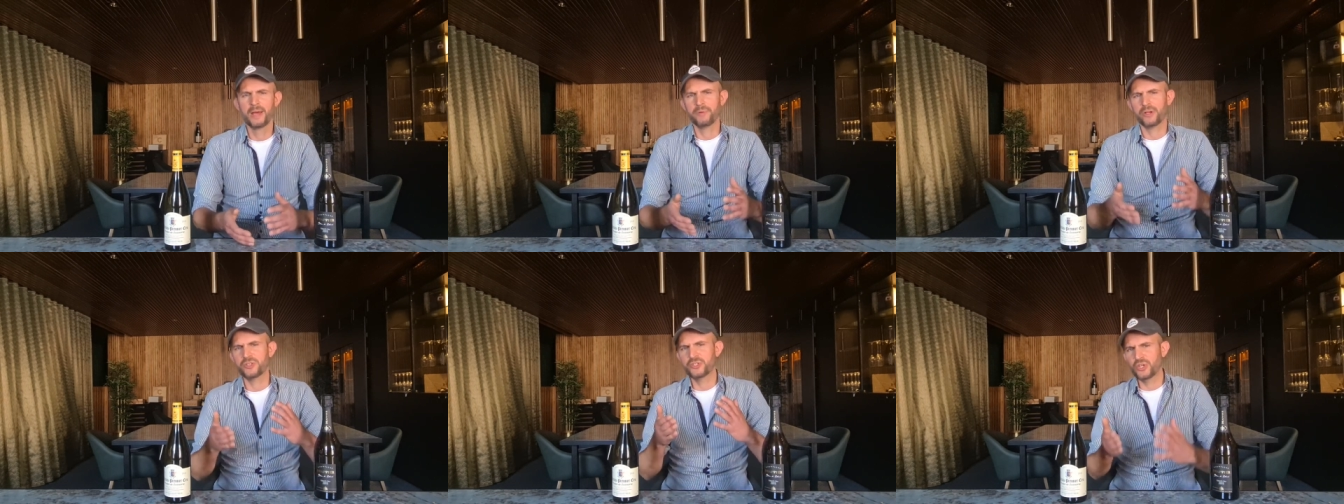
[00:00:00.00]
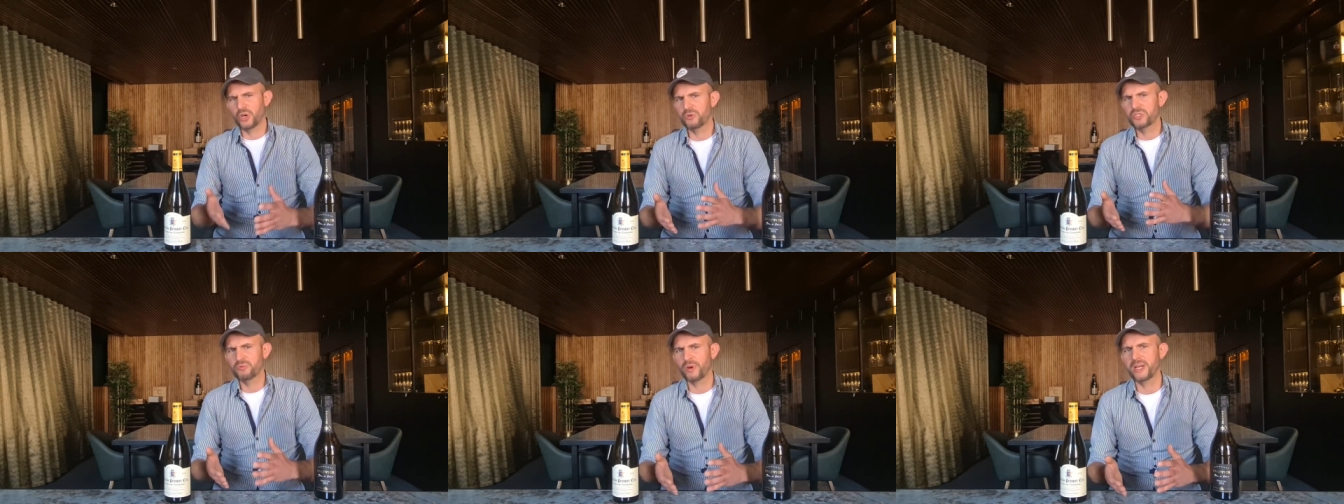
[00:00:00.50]
because
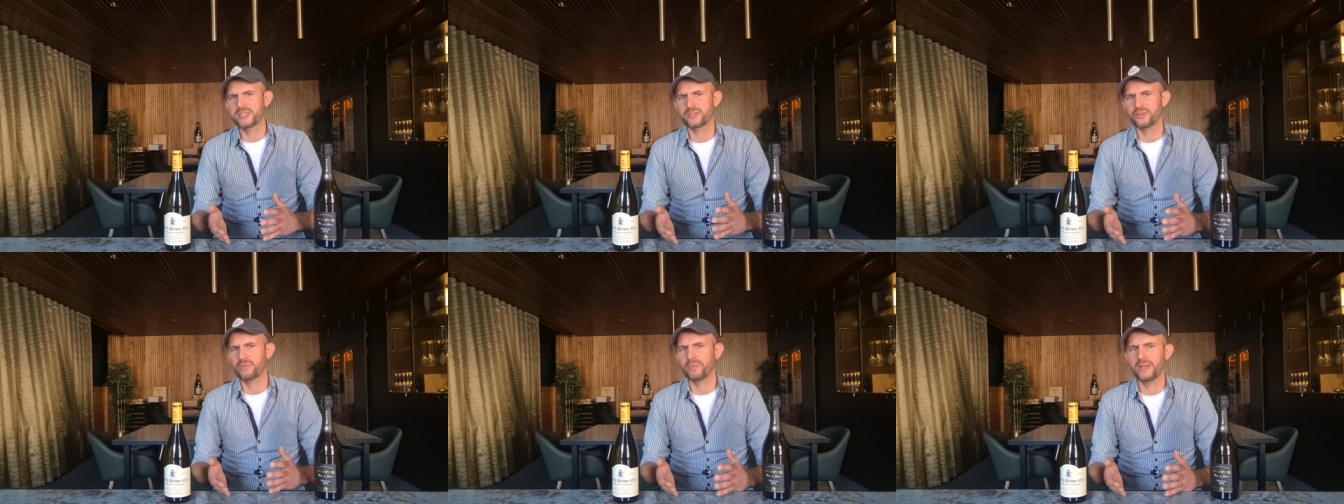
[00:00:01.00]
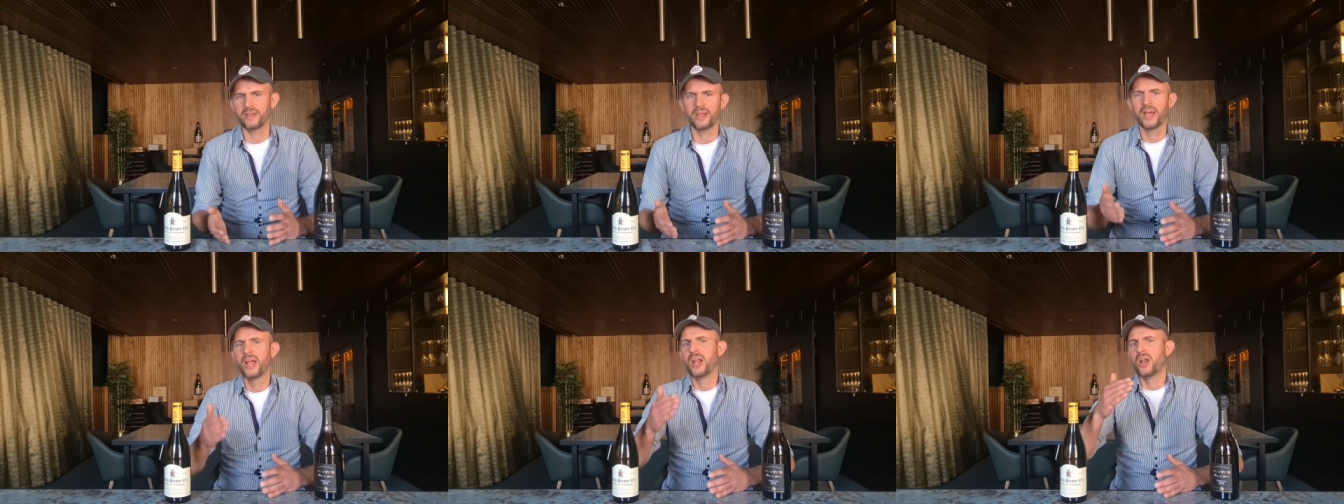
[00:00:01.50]
those wines are normally
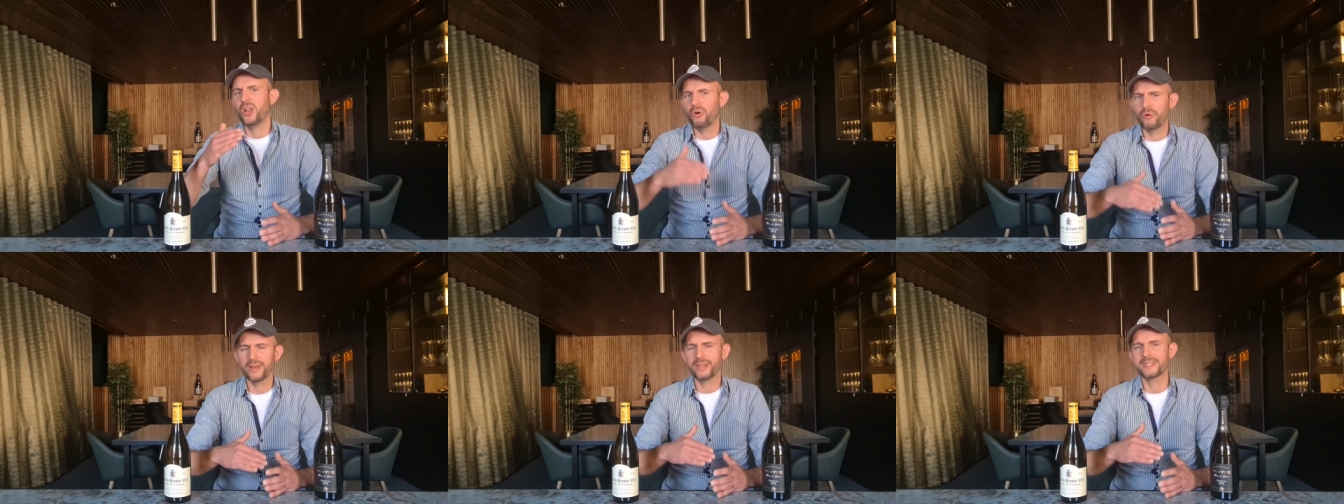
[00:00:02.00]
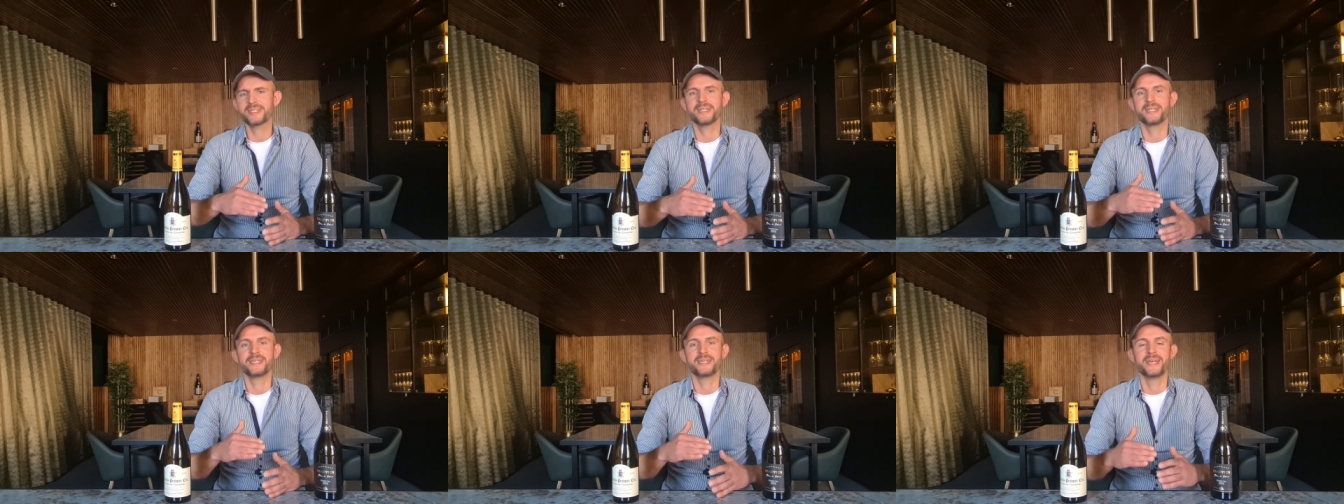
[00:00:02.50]
lower in
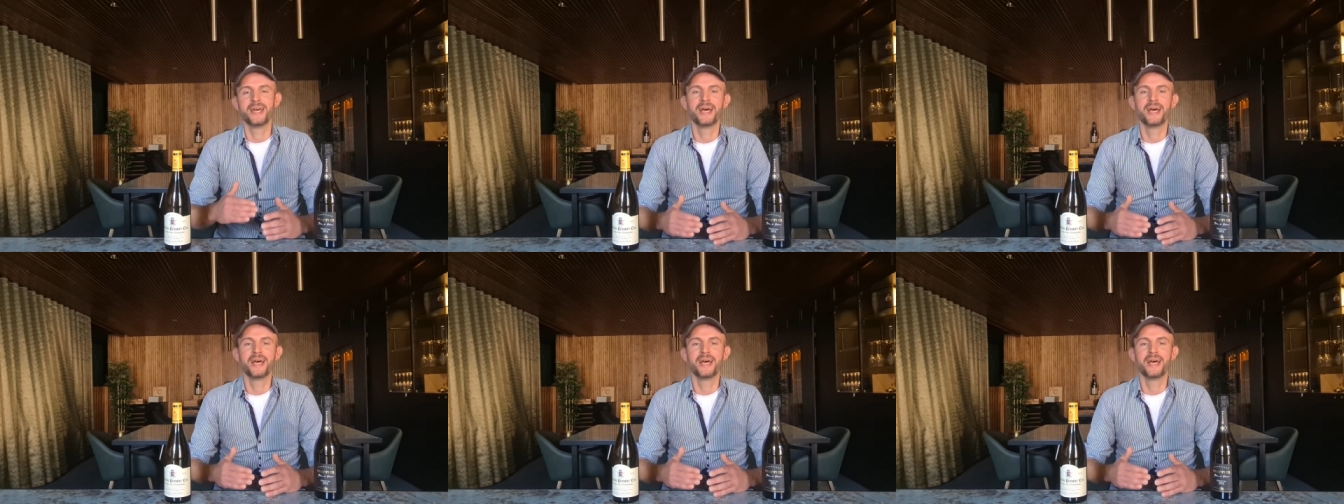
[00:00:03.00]
acidity,